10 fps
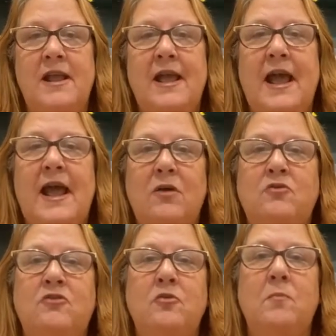how
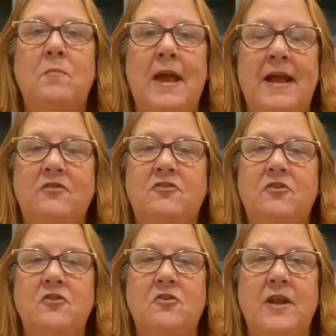to
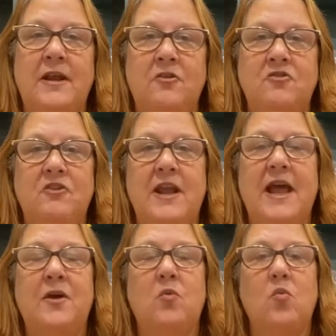master your energy,
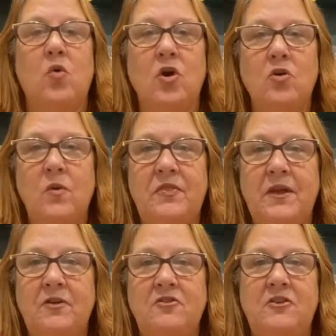how to work with
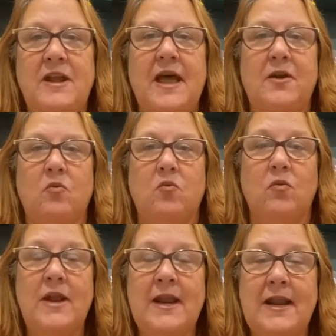energy, how to
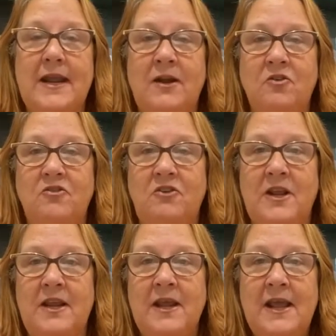read
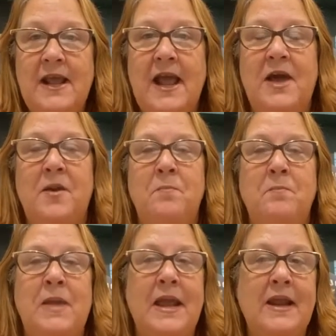energy, how to
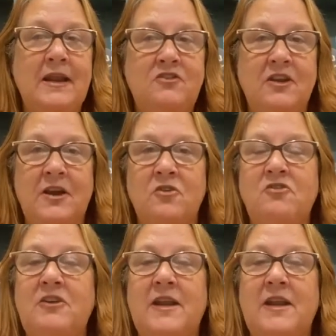manage energy,